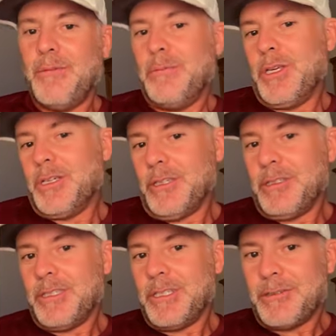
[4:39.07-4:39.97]

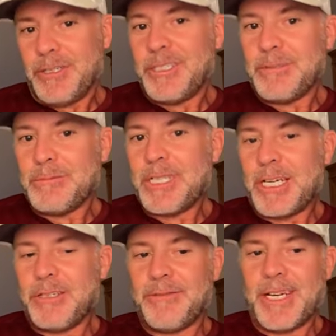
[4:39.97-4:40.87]
because there is some
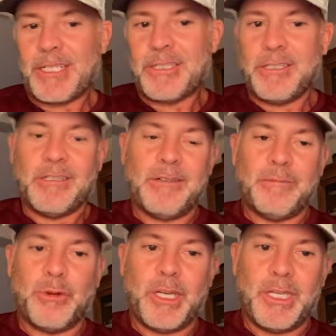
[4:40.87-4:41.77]
satisfaction of
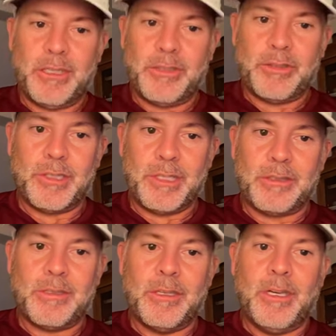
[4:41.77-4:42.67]
breaking
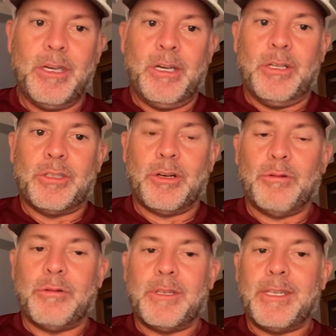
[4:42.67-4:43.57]
strings.
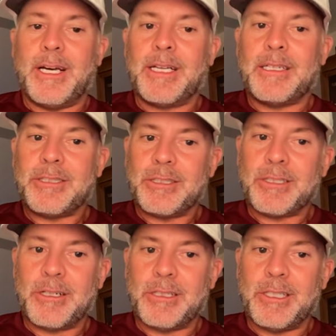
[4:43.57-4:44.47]
So not
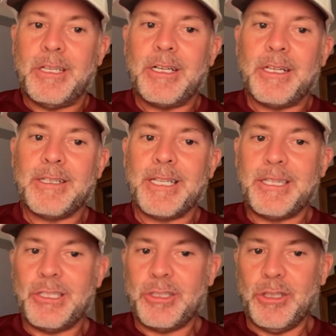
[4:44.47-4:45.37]
necessarily let
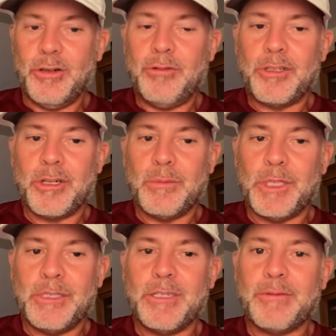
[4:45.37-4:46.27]
this low
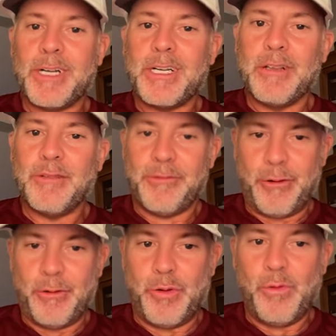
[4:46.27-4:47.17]
durability rating
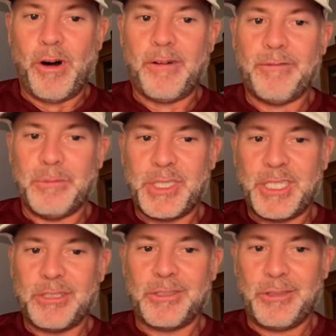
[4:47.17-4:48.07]
throw you off from
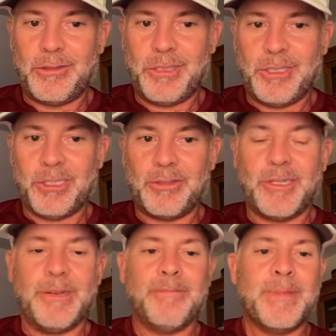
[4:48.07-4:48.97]
potentially using the string.